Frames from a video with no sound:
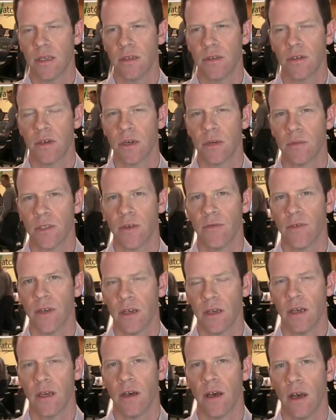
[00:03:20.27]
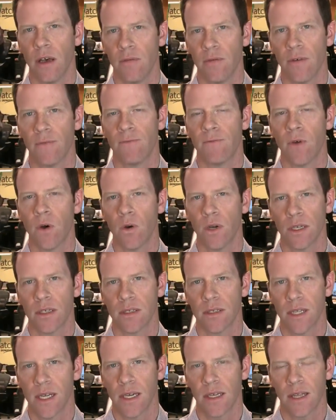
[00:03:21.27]
in terms of a, of a
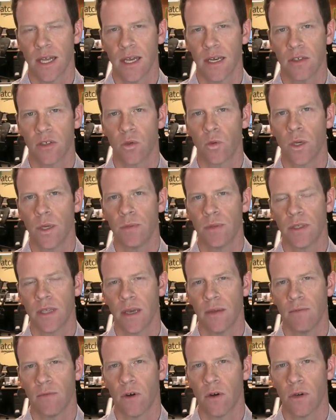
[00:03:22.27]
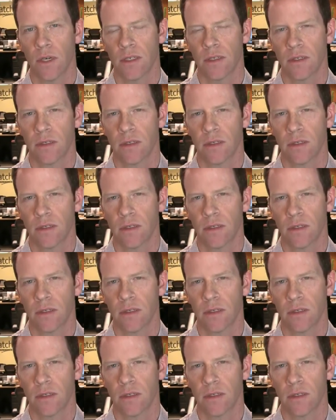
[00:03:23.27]
focus like that, a sweeps type focus.